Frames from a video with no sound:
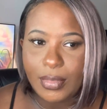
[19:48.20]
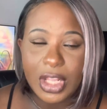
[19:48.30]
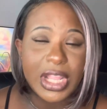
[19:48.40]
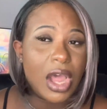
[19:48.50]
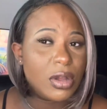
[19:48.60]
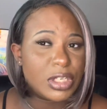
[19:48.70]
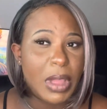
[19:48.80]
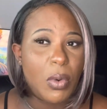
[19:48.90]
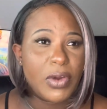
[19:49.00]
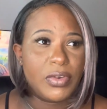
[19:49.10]
That whole time
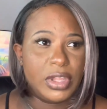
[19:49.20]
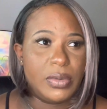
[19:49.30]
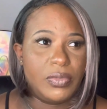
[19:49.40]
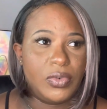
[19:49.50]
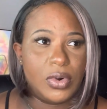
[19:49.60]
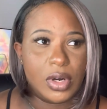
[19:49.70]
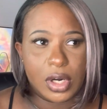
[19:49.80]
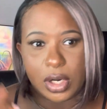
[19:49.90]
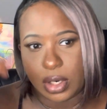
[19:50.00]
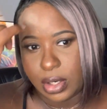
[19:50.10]
I worked for them
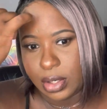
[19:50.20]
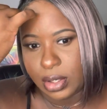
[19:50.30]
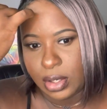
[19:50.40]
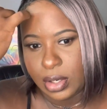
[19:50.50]
for